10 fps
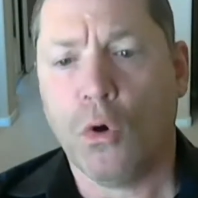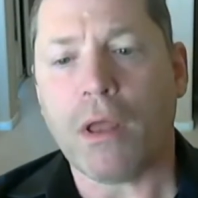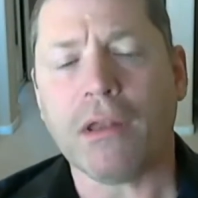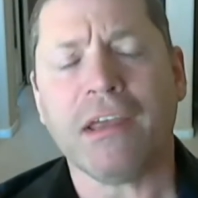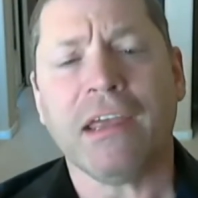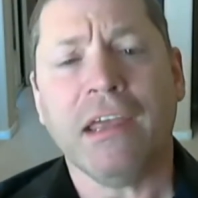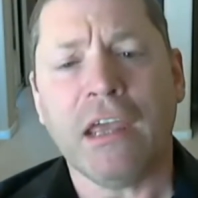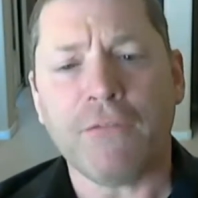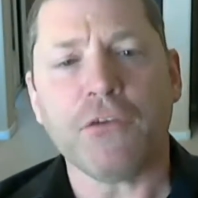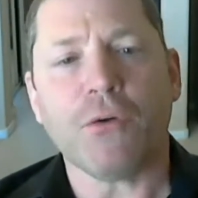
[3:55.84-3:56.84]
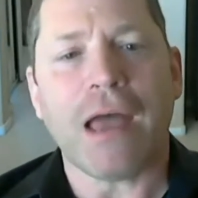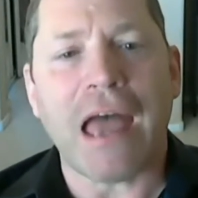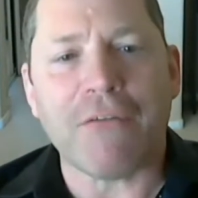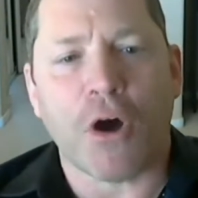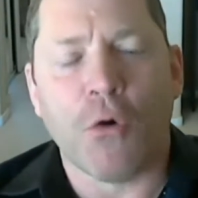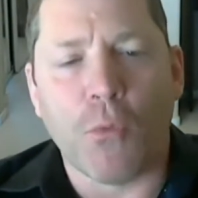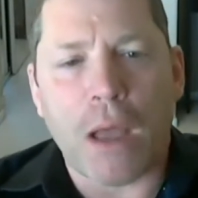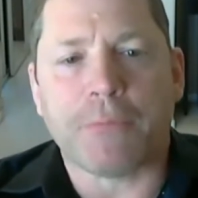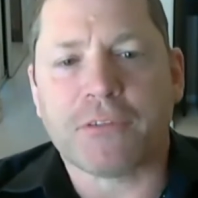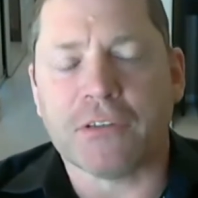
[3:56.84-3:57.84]
Well, if you have a
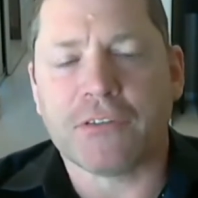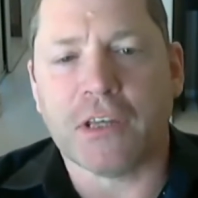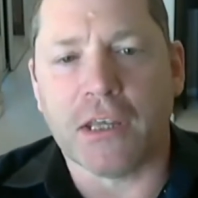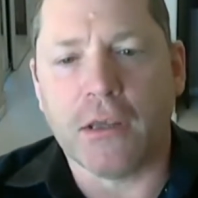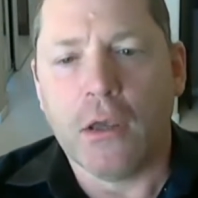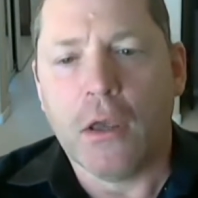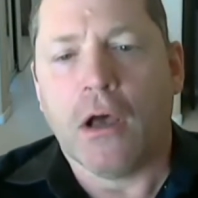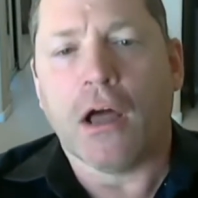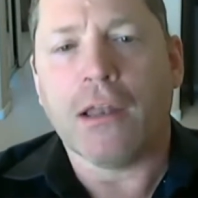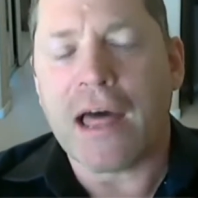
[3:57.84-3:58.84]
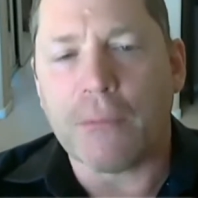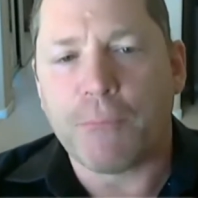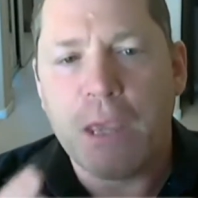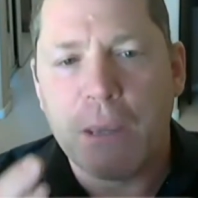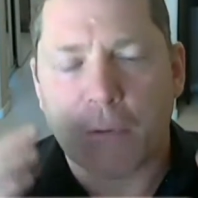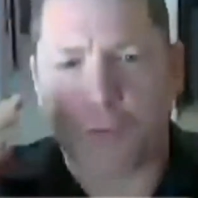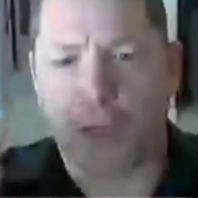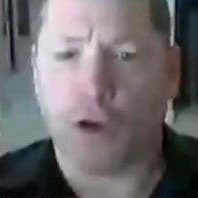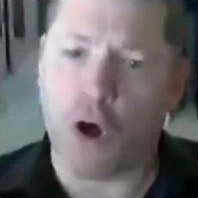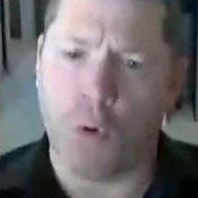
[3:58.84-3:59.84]
web, see, a lot of people
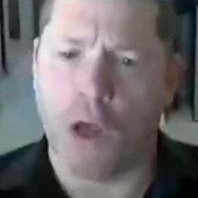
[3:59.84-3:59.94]
think, oh,